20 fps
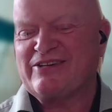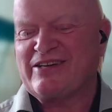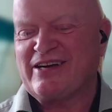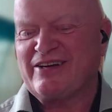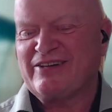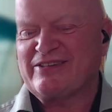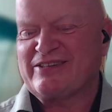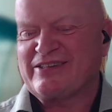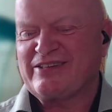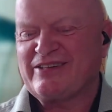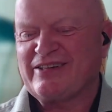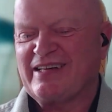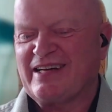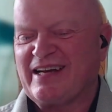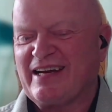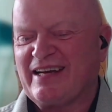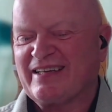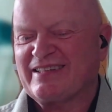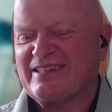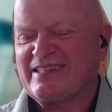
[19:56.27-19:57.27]
go to your
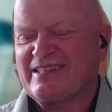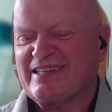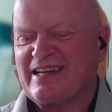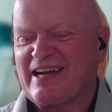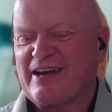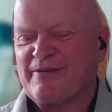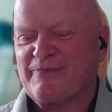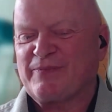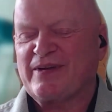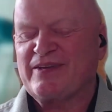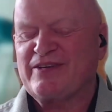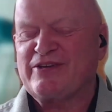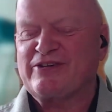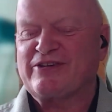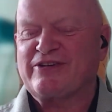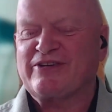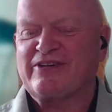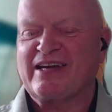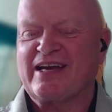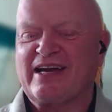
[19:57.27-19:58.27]
next step and you
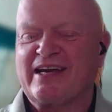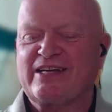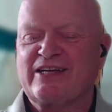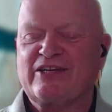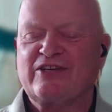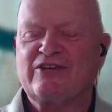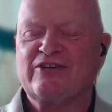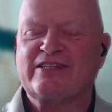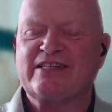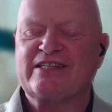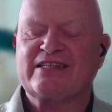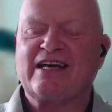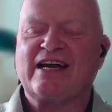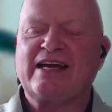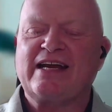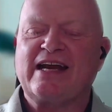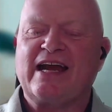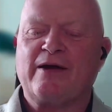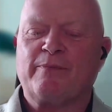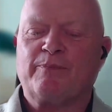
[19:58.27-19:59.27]
create your design
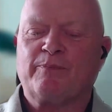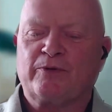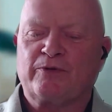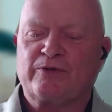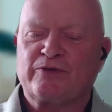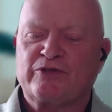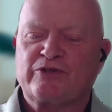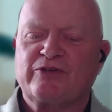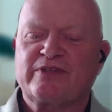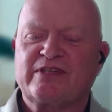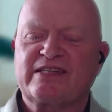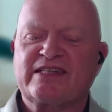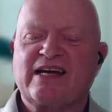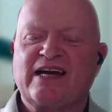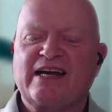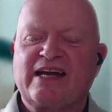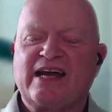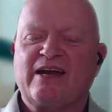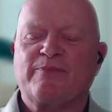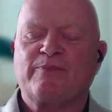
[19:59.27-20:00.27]
outputs. Your
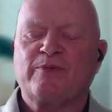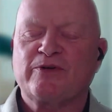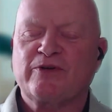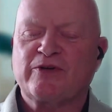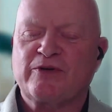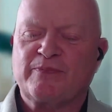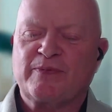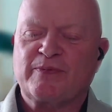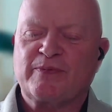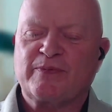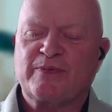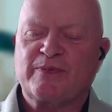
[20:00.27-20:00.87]
design output could be your